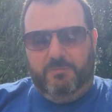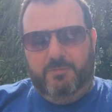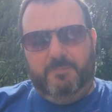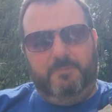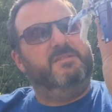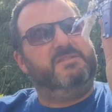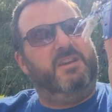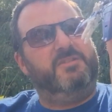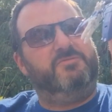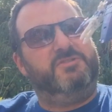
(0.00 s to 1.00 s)
Foo,
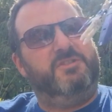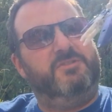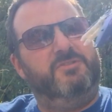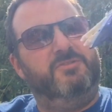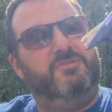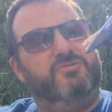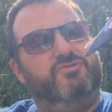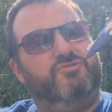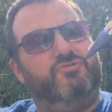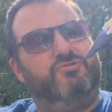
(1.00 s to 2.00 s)
Titans Return
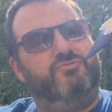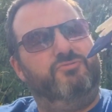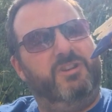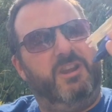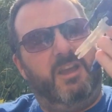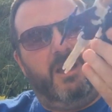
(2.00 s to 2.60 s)
Trigger